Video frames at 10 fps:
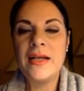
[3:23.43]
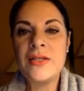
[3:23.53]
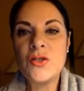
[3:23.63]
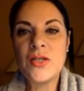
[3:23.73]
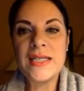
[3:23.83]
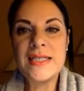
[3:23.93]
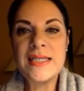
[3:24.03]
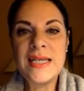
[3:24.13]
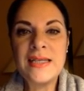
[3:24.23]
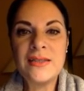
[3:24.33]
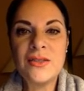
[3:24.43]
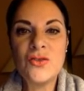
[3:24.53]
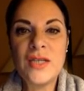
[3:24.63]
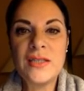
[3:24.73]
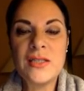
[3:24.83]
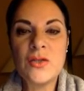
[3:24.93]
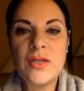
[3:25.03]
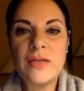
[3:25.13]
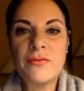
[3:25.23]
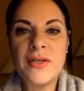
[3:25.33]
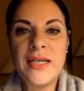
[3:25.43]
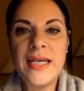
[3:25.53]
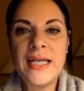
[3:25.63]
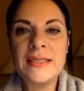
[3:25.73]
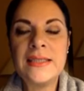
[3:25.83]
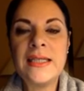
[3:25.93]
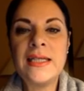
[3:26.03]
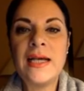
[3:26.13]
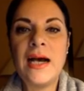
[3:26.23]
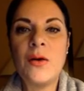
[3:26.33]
As you can see, the trade is looking very healthy.